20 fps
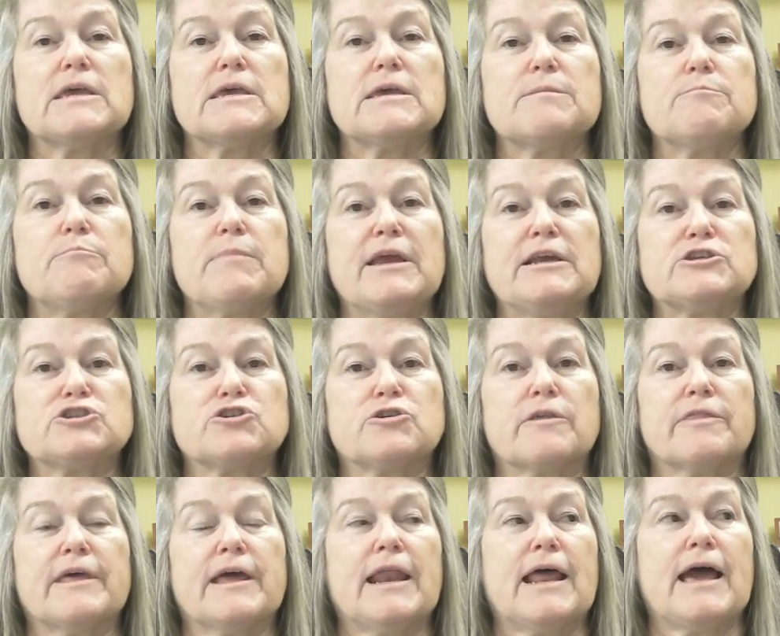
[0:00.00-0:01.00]
make
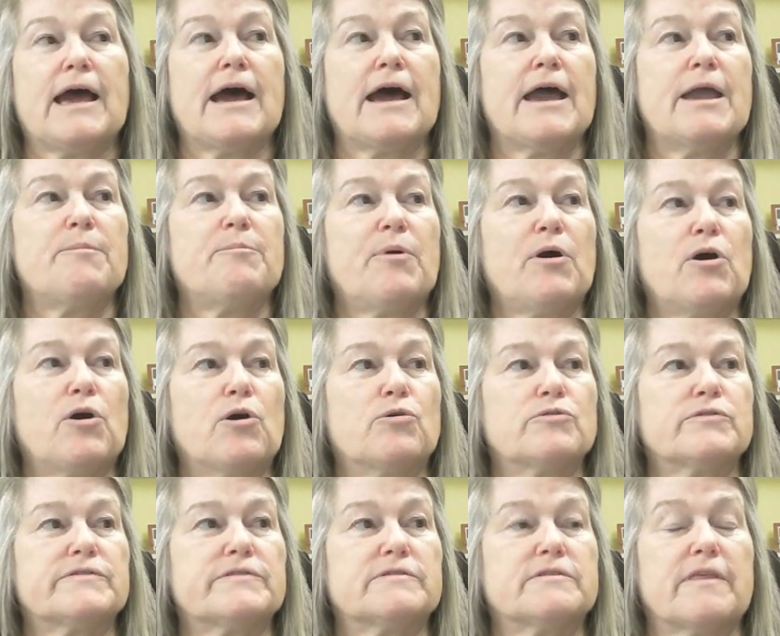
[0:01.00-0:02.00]
sure that I
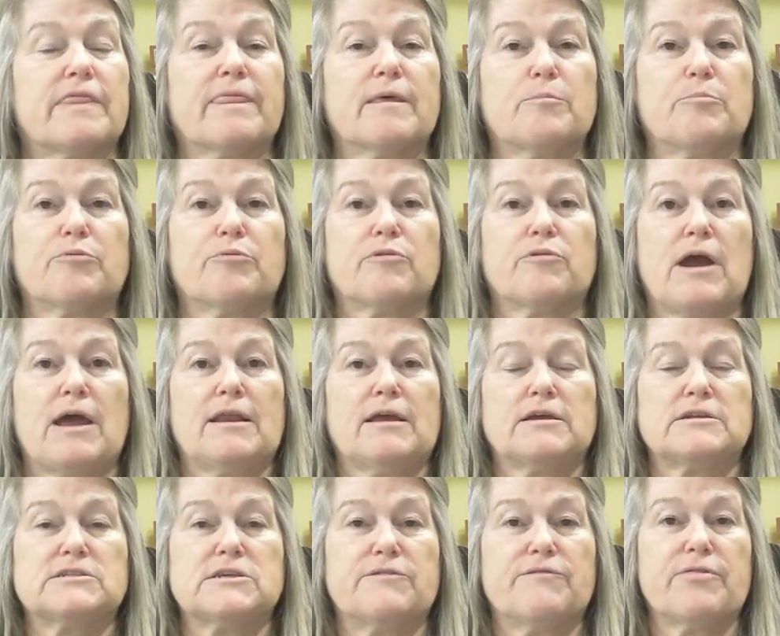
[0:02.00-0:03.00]
post the
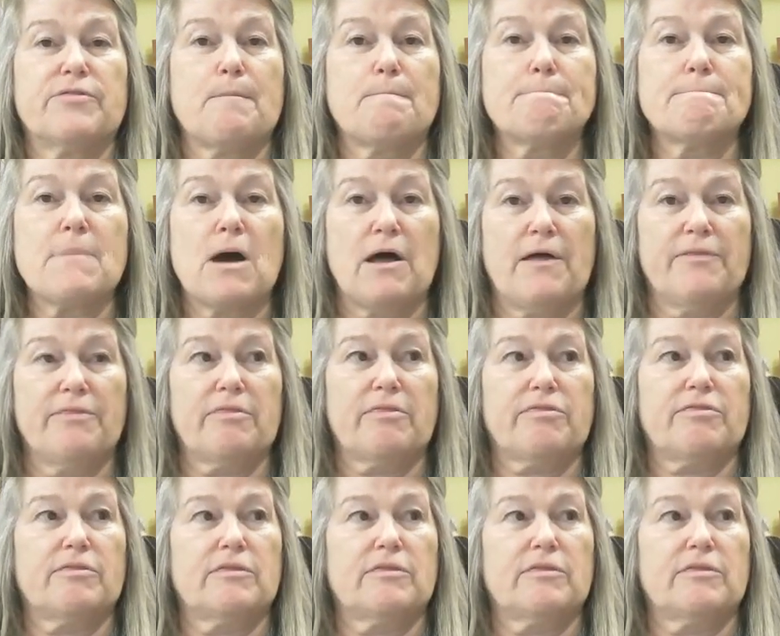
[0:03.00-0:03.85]
product of the month.